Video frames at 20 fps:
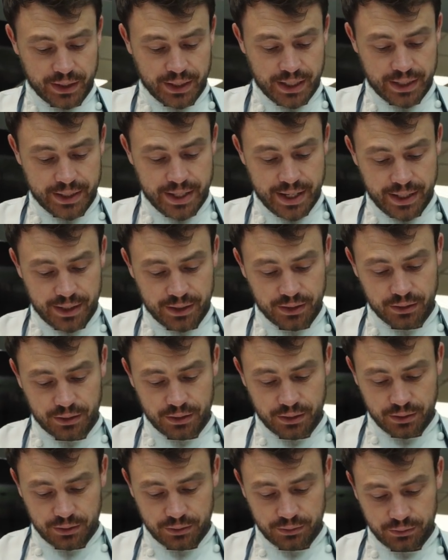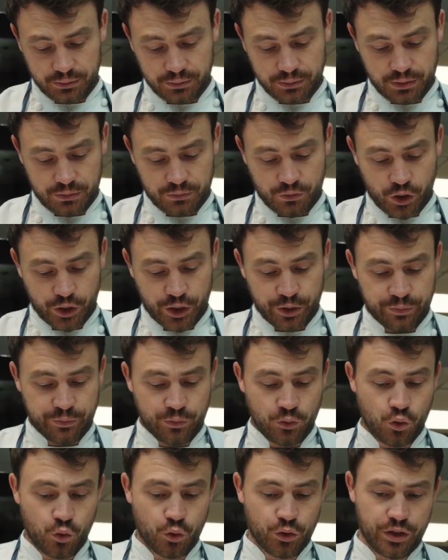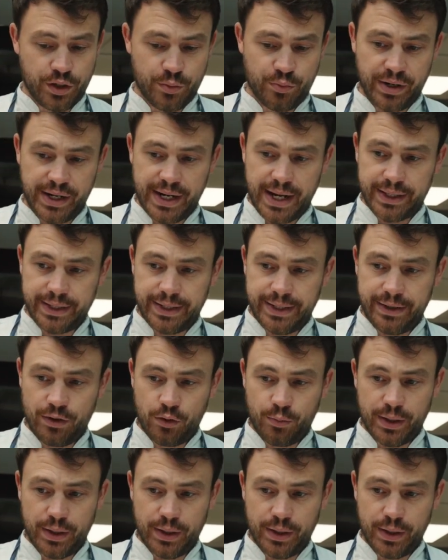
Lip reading: And then rock it forward and you bring out the little